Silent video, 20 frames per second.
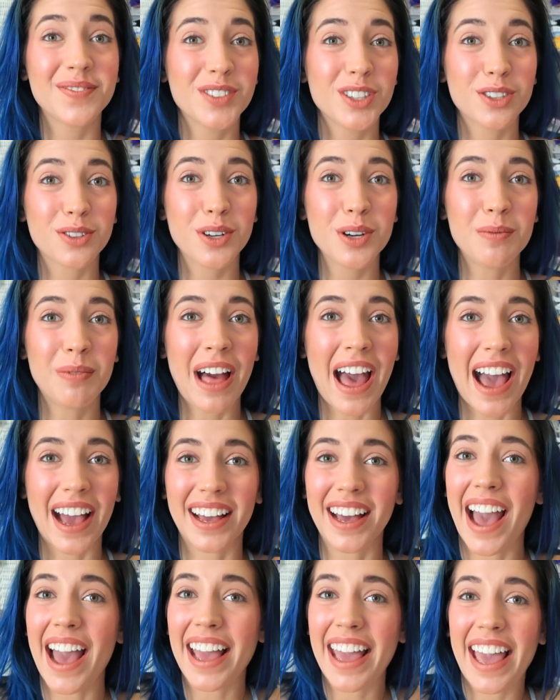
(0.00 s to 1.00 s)
screw
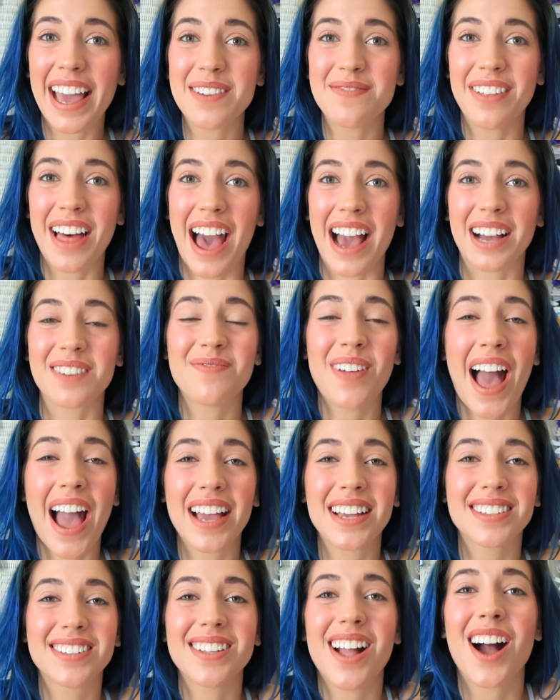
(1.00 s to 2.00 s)
black. I hate black.
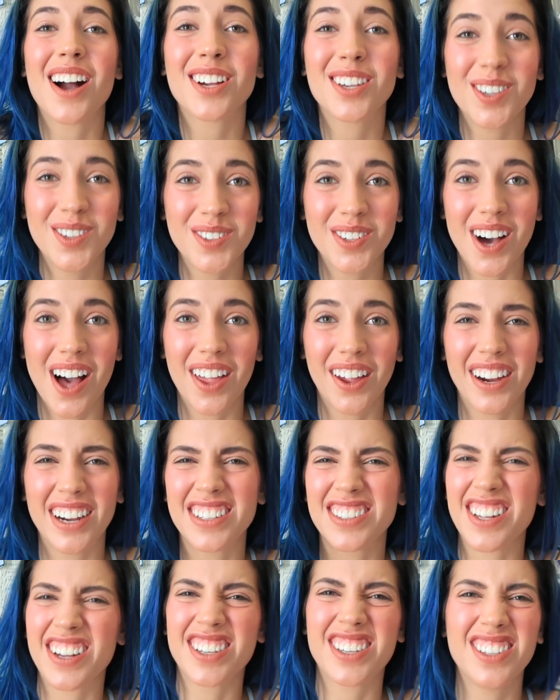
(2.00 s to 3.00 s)
Black is not a cute color.
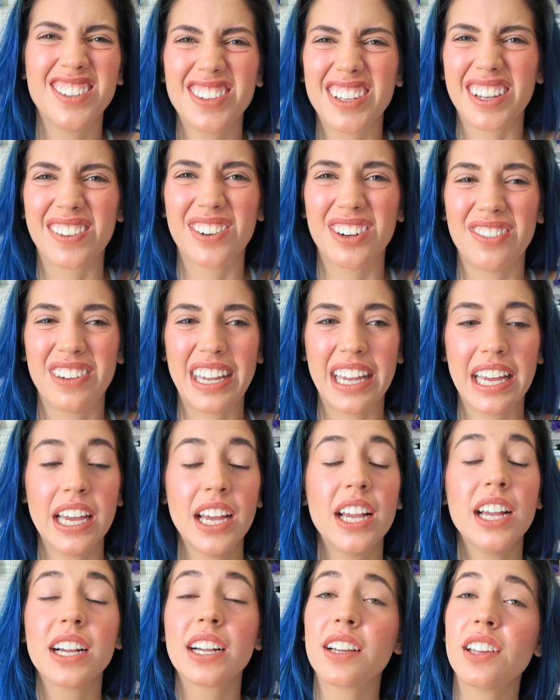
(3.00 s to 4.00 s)
It's not a cute look for me.
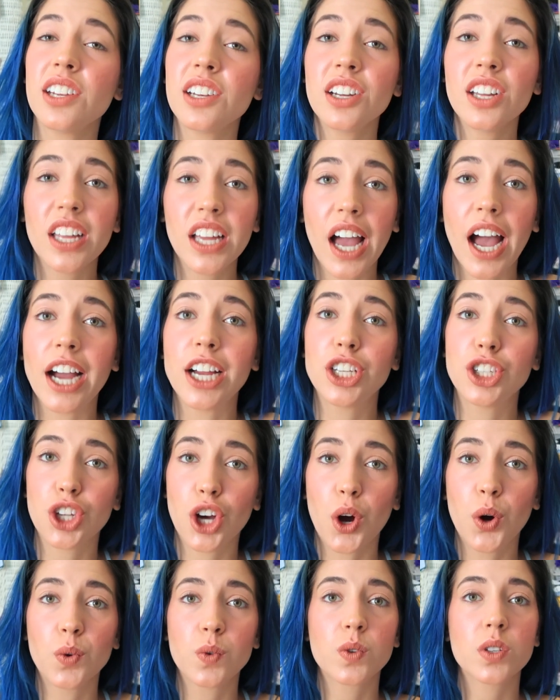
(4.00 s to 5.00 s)
Clearly I
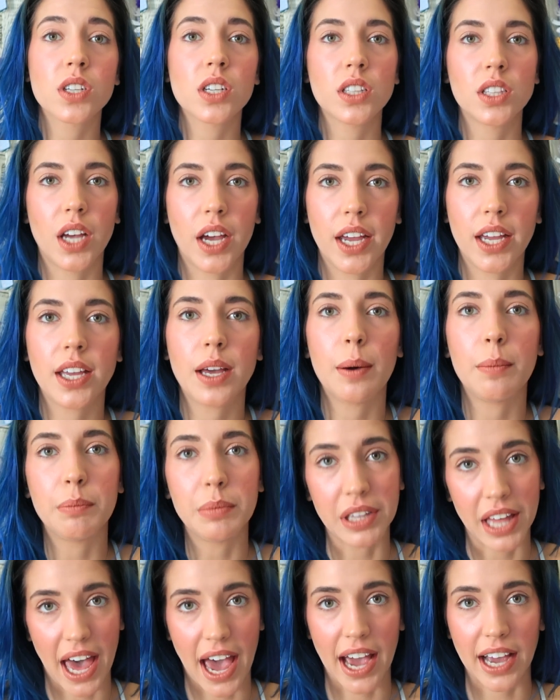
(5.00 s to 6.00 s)
don't like
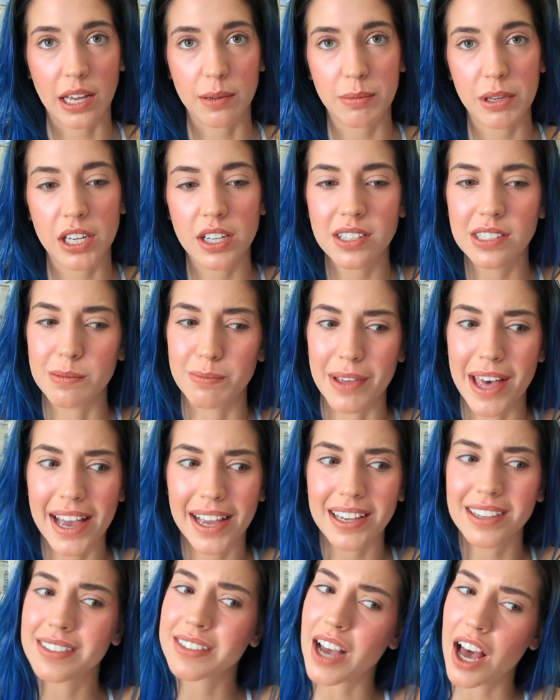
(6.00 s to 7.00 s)
black, because
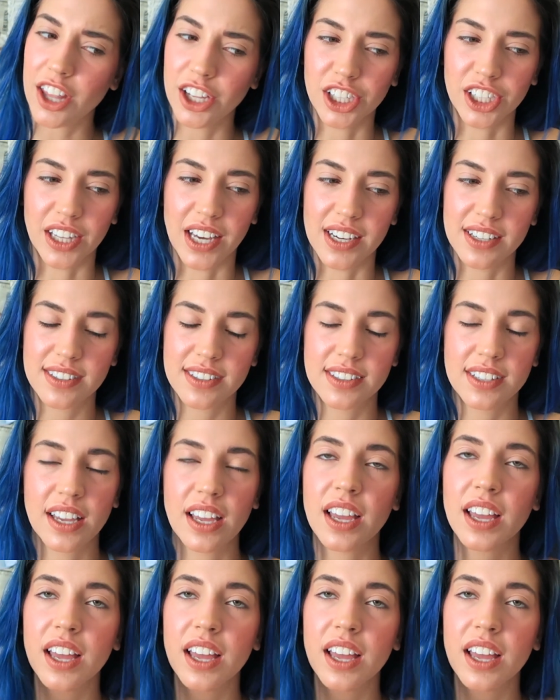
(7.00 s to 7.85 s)
black is colorless